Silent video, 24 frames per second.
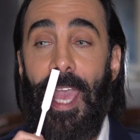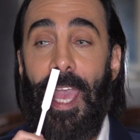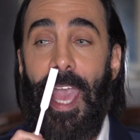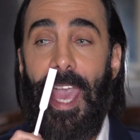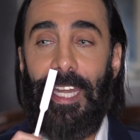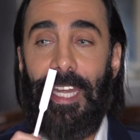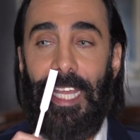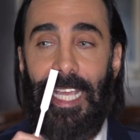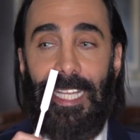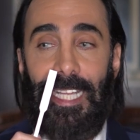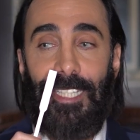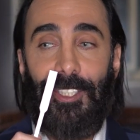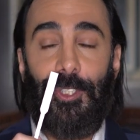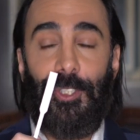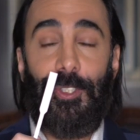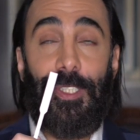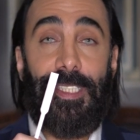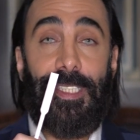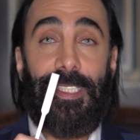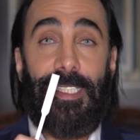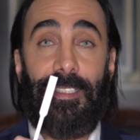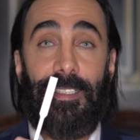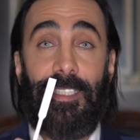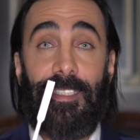And
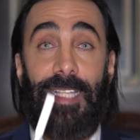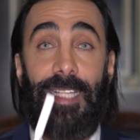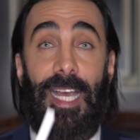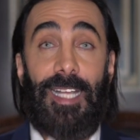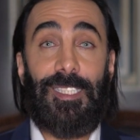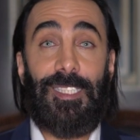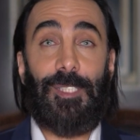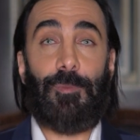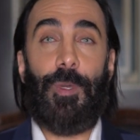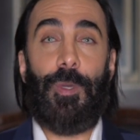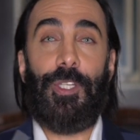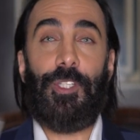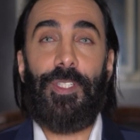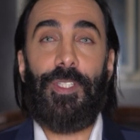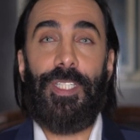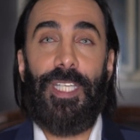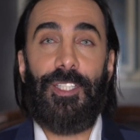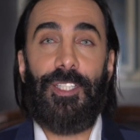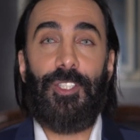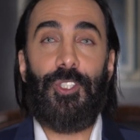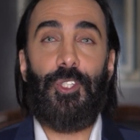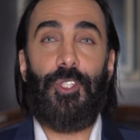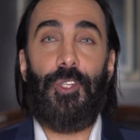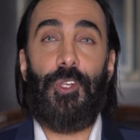interestingly, that's when you
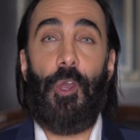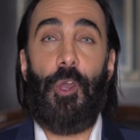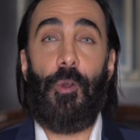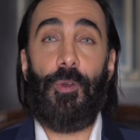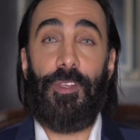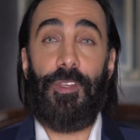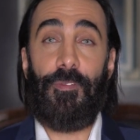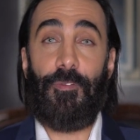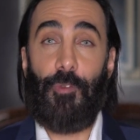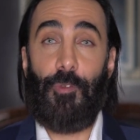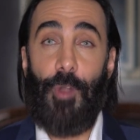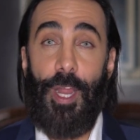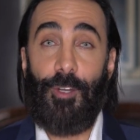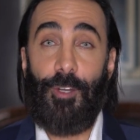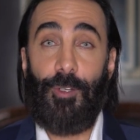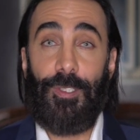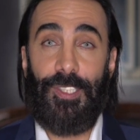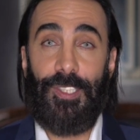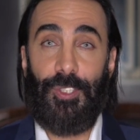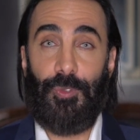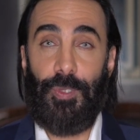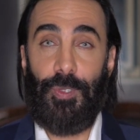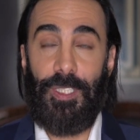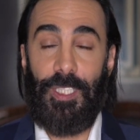get to know the
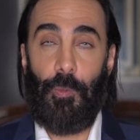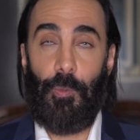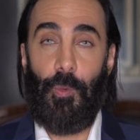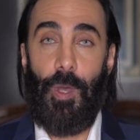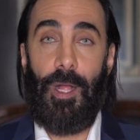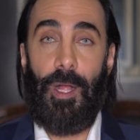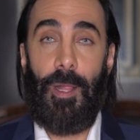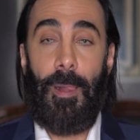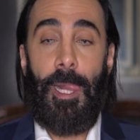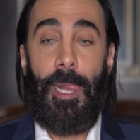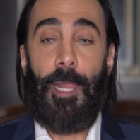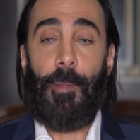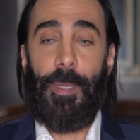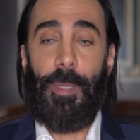fragrance really well,